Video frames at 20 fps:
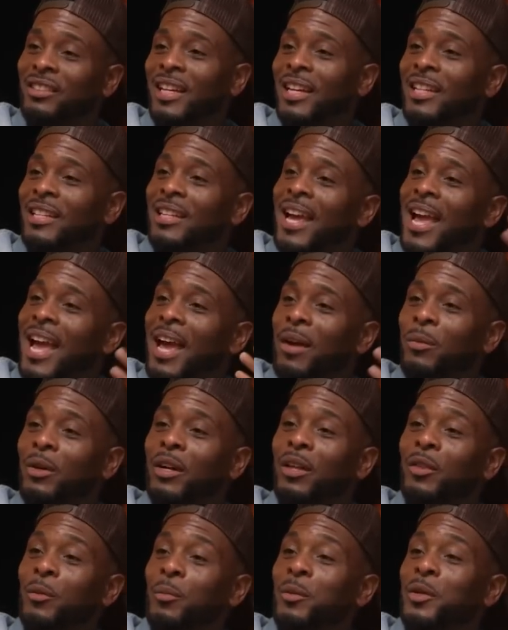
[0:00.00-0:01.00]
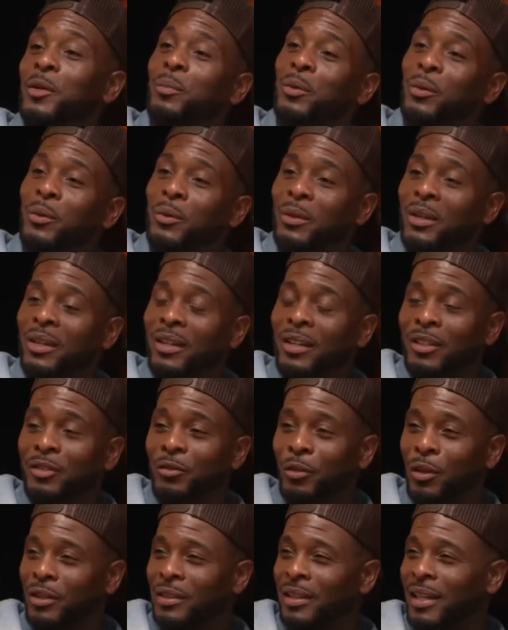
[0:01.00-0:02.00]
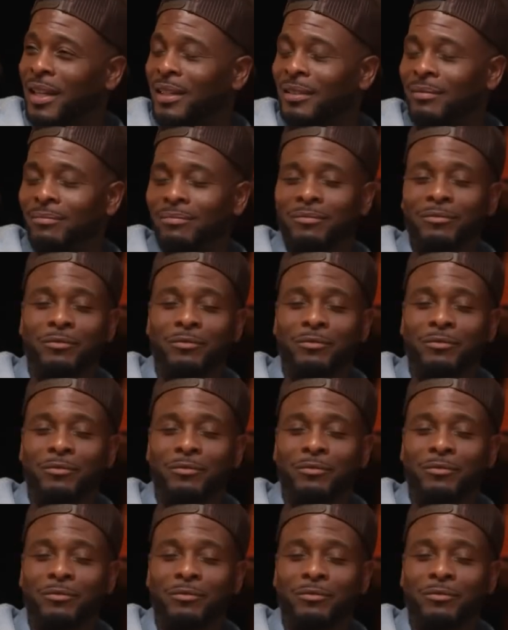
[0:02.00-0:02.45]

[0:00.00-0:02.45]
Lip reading: that he had with other people as far as like,